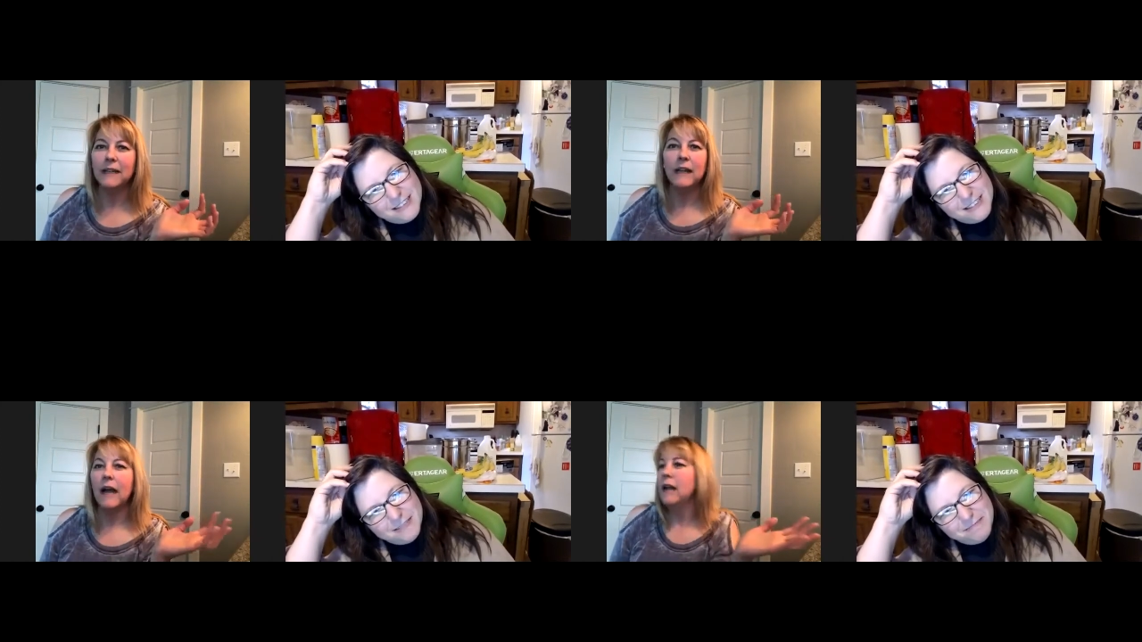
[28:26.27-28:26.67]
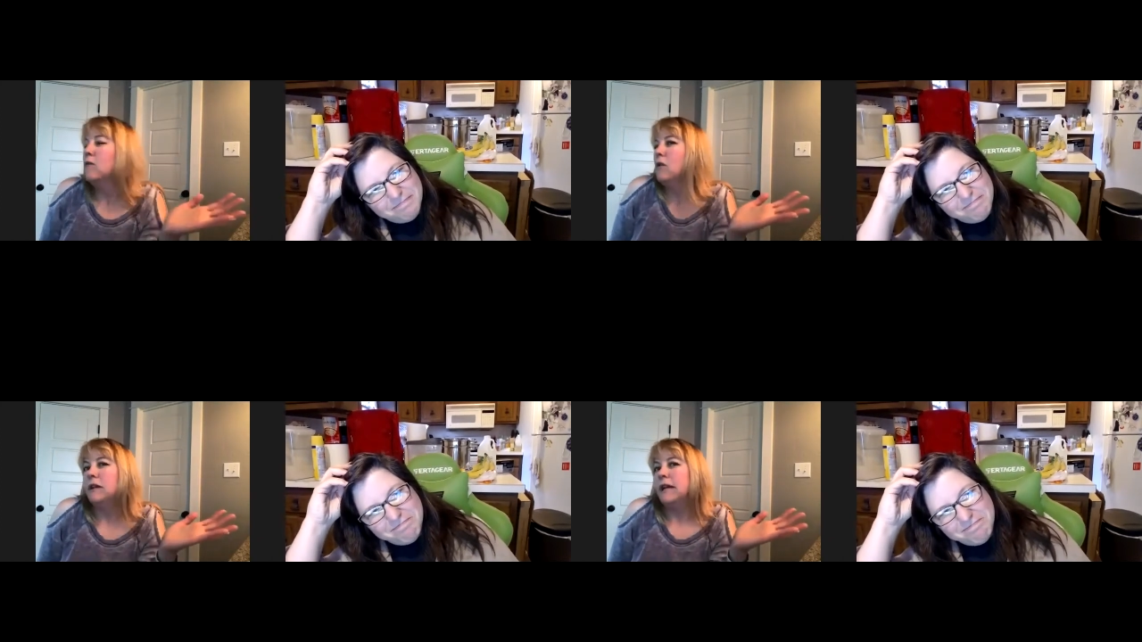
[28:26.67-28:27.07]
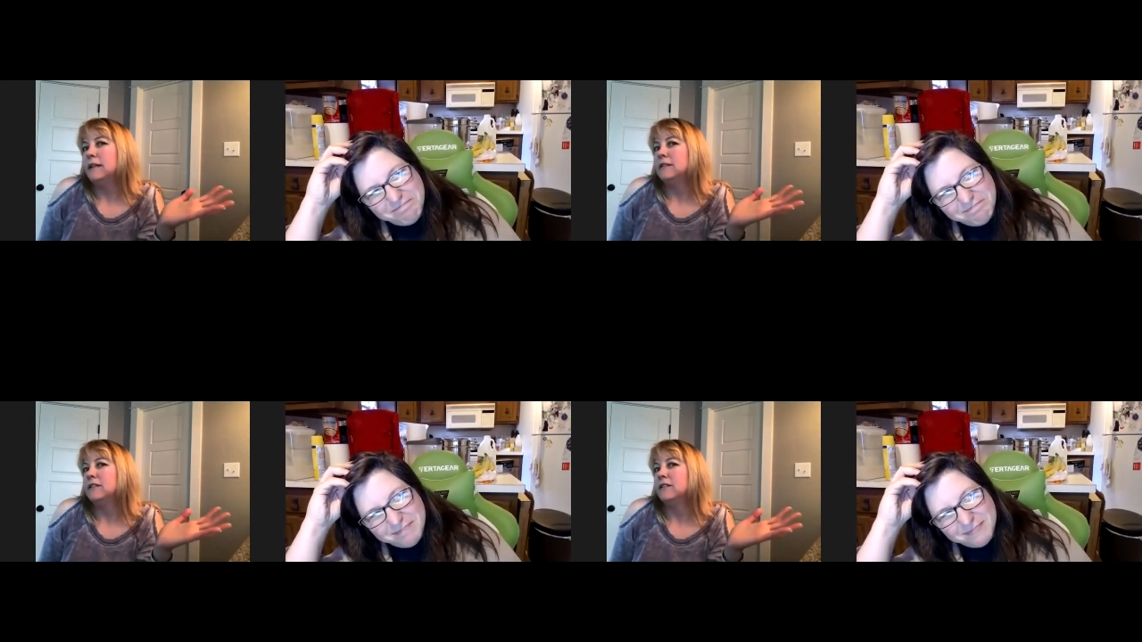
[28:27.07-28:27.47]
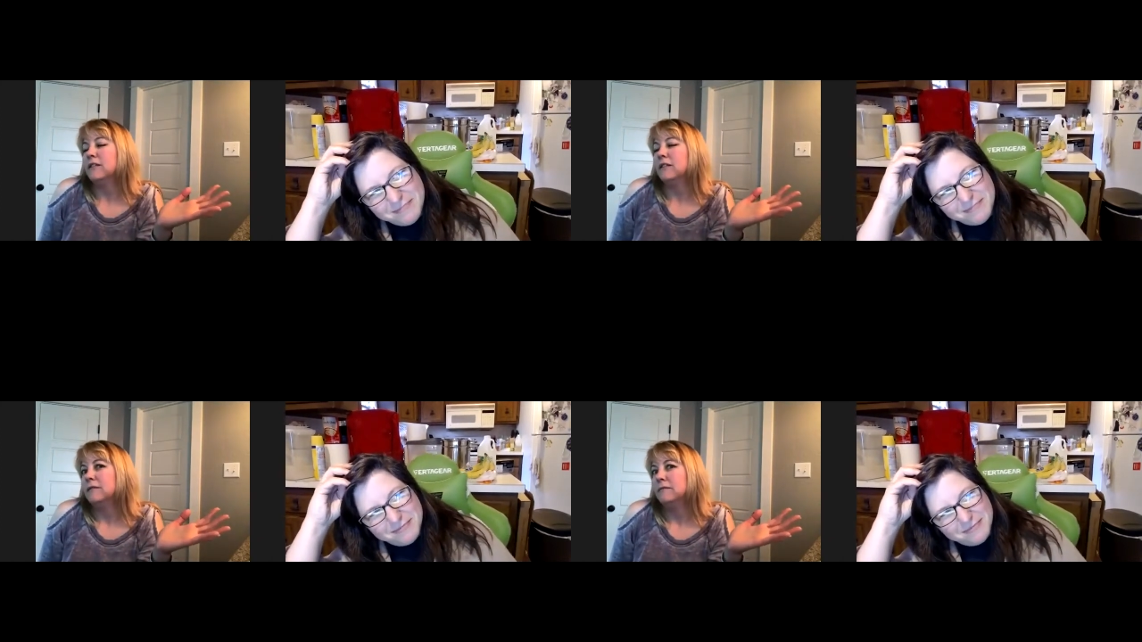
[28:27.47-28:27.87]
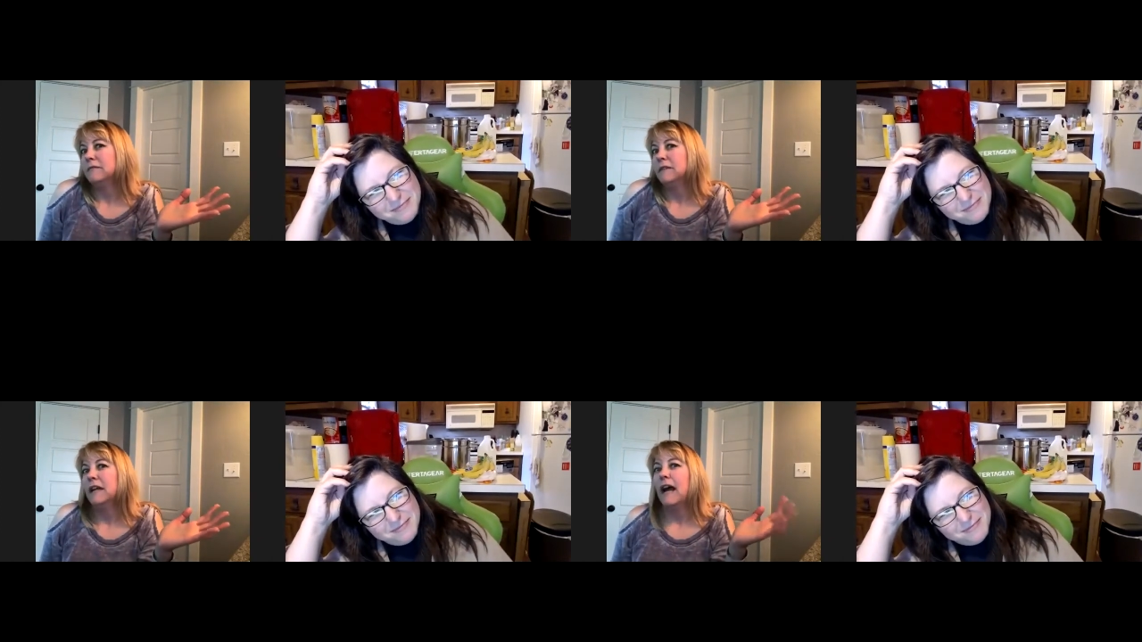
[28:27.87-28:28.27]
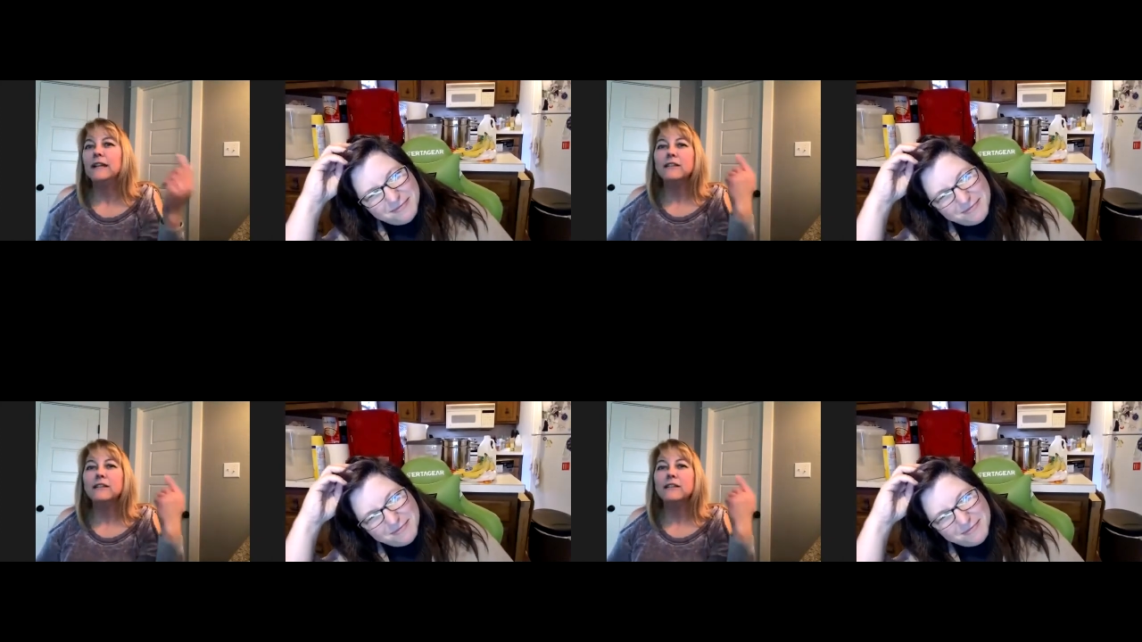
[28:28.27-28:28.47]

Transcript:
Speaker 1: and it won't answer. I just